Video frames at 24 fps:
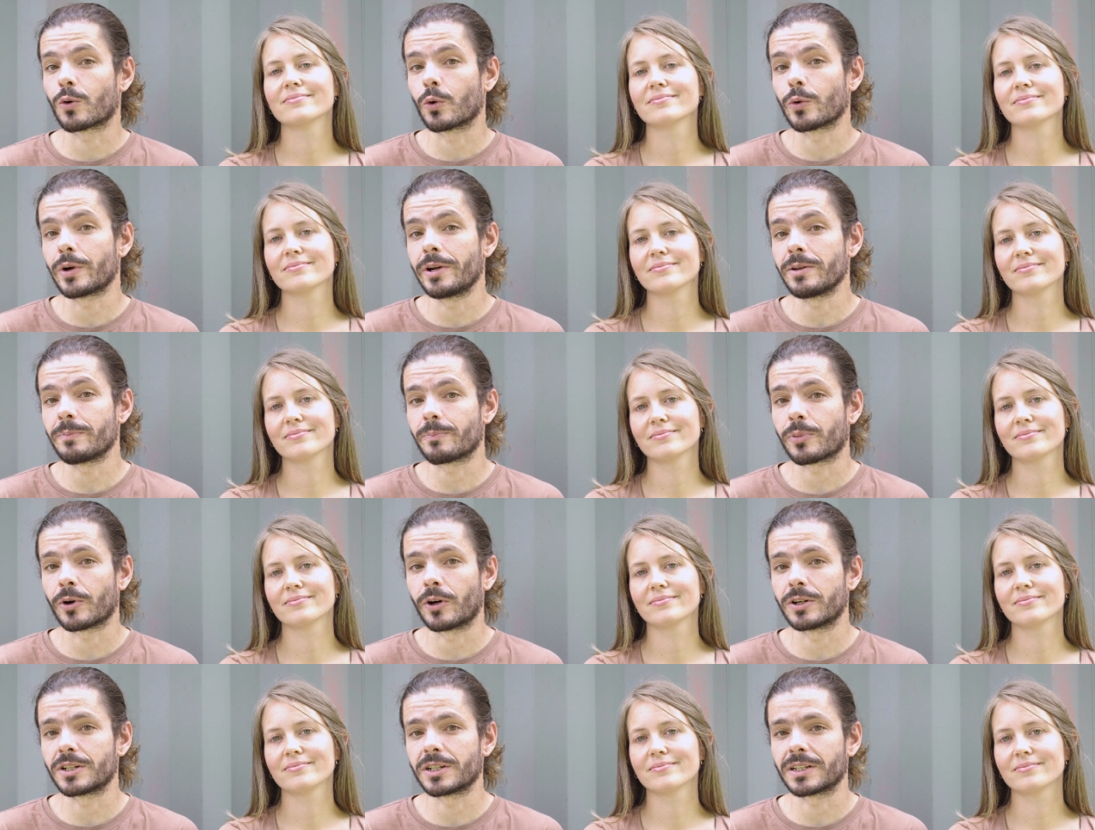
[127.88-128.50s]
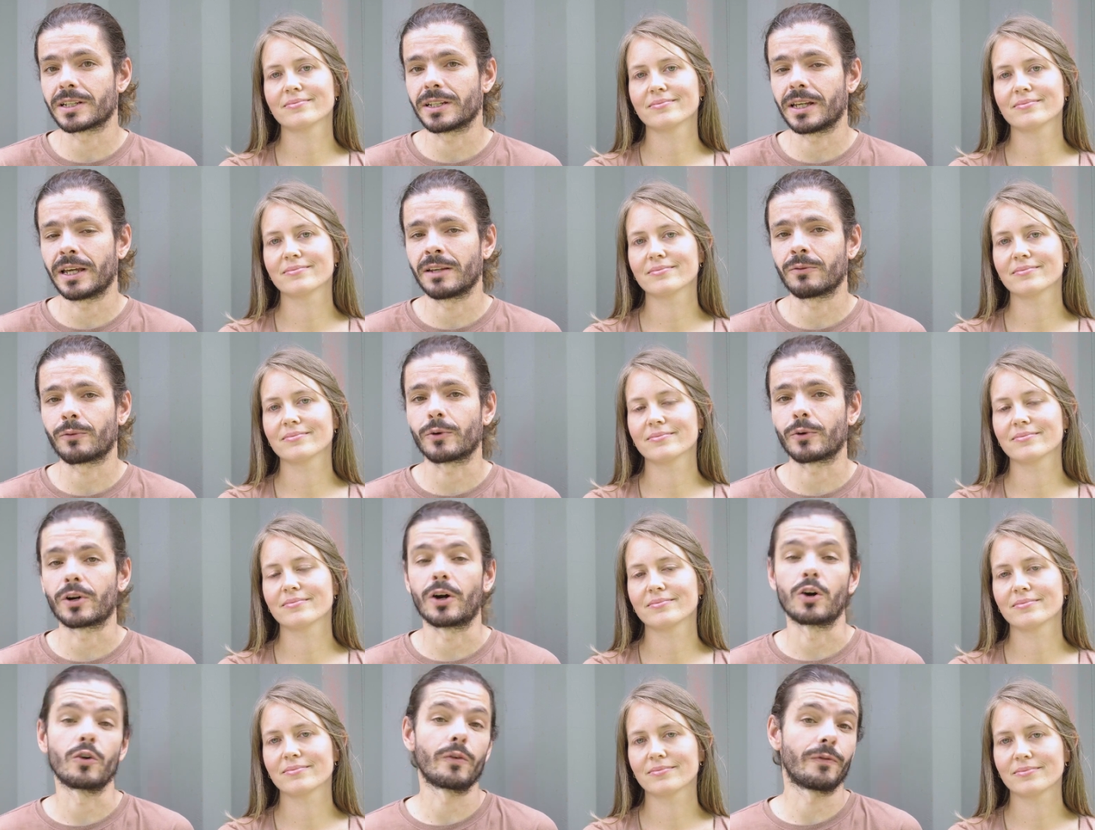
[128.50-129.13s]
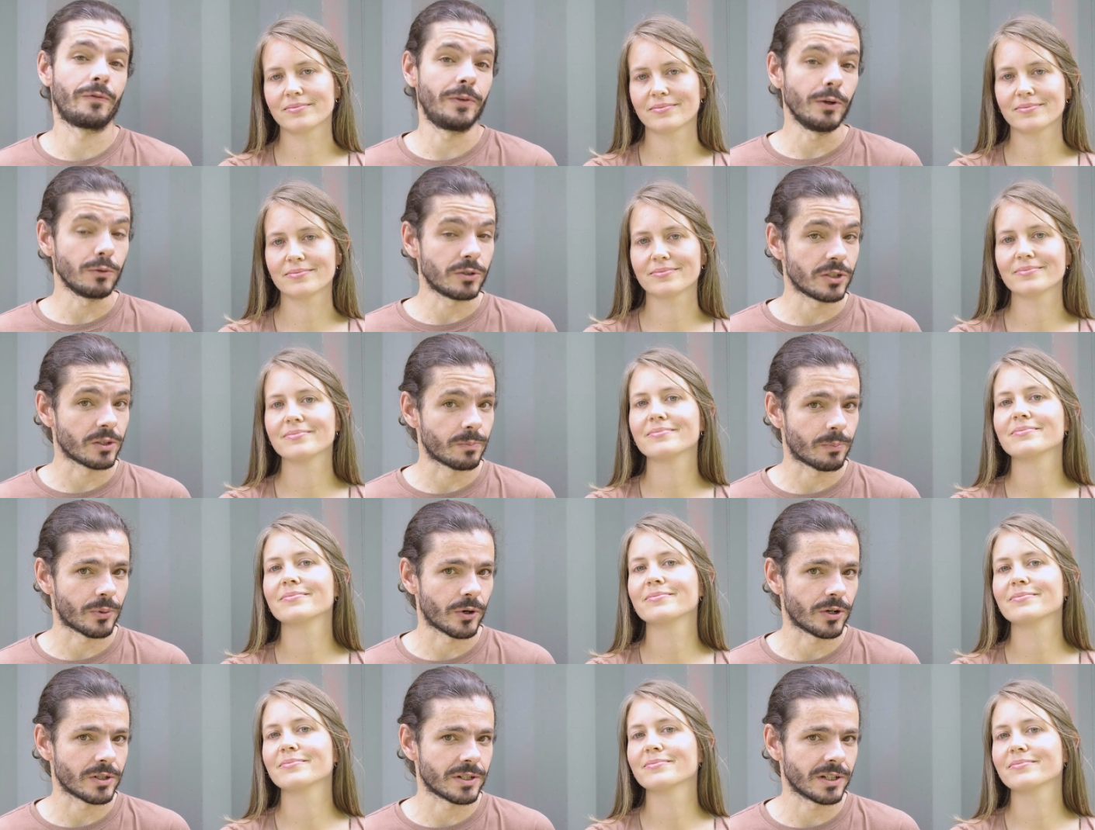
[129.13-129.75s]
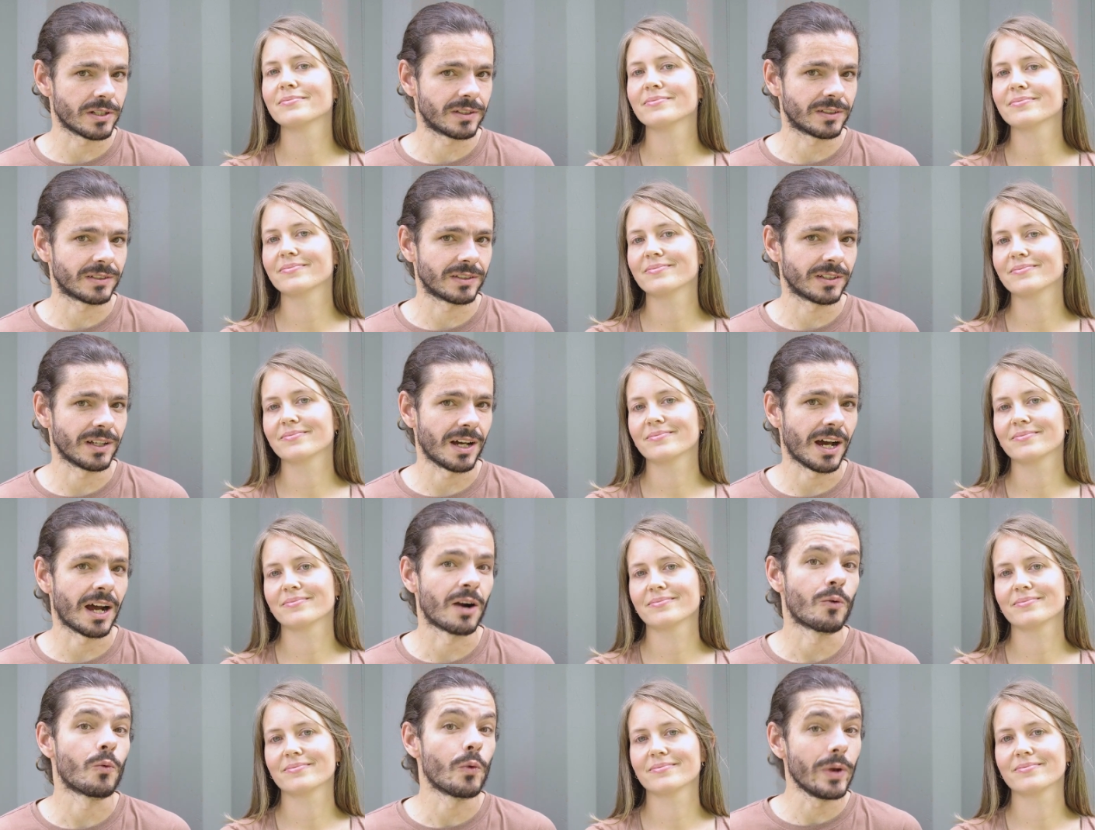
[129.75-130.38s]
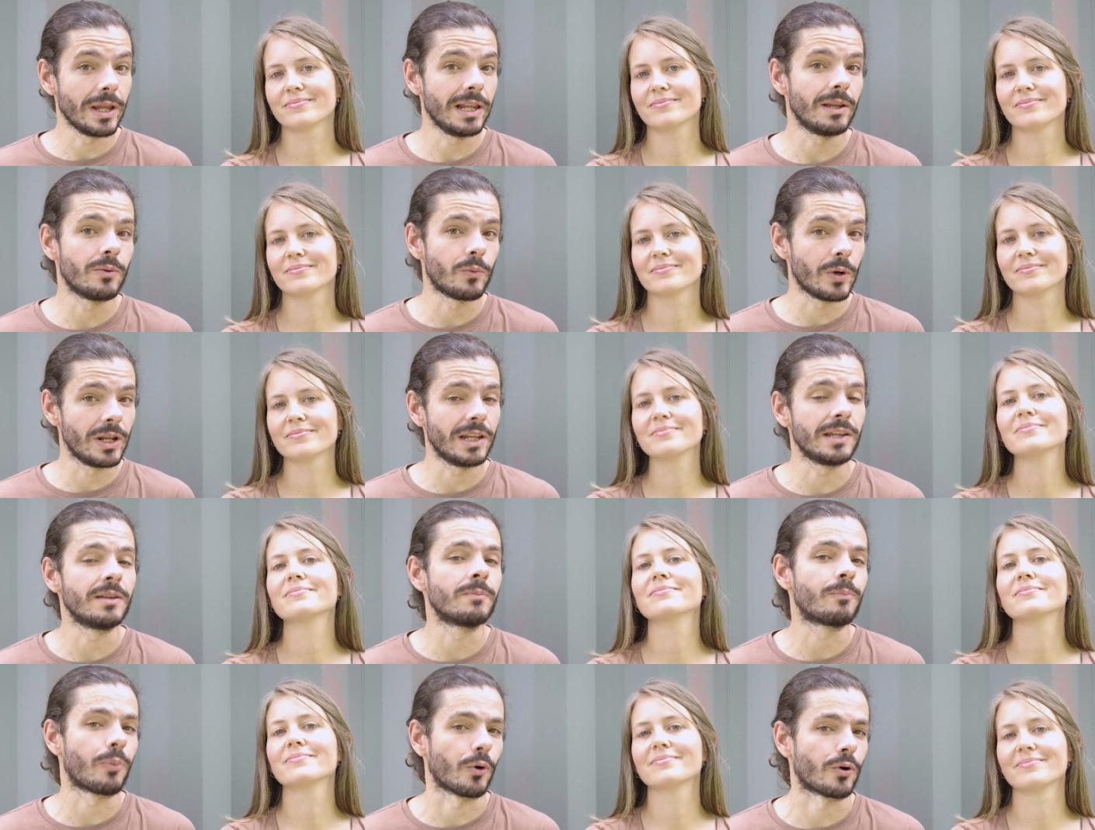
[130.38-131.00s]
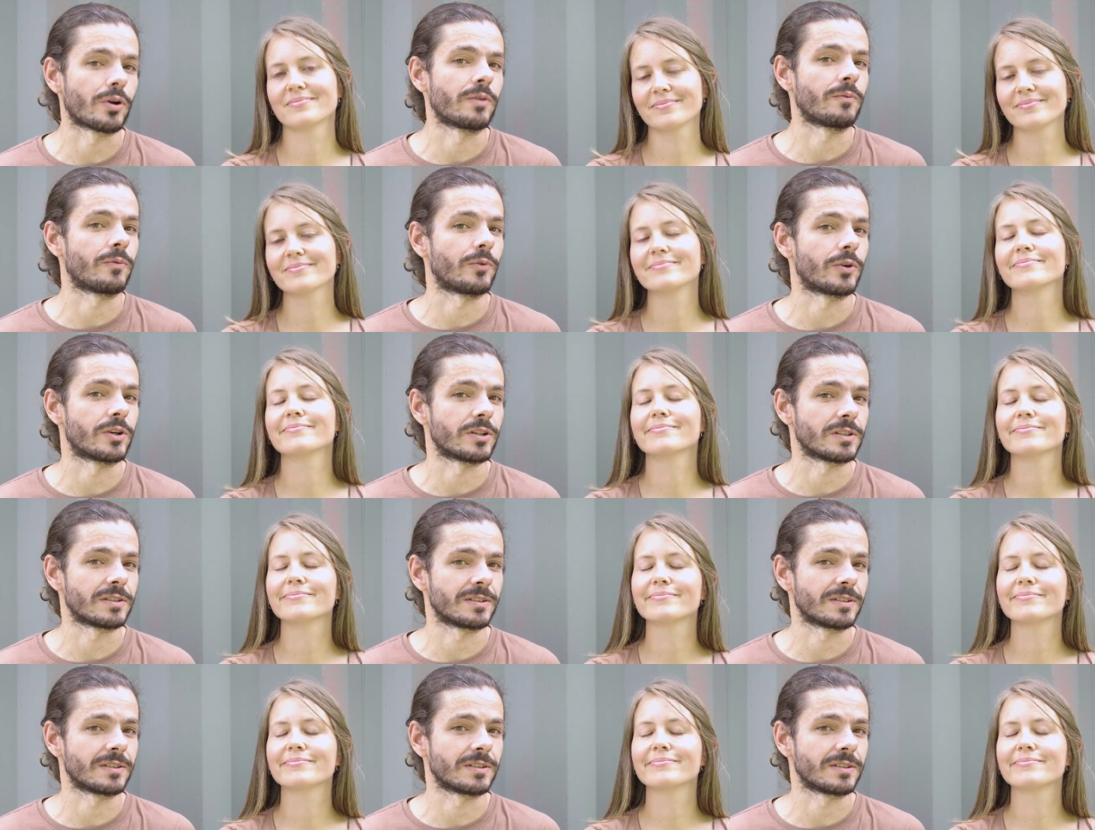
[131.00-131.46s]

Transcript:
Speaker 1: current project and for our future projects are really important for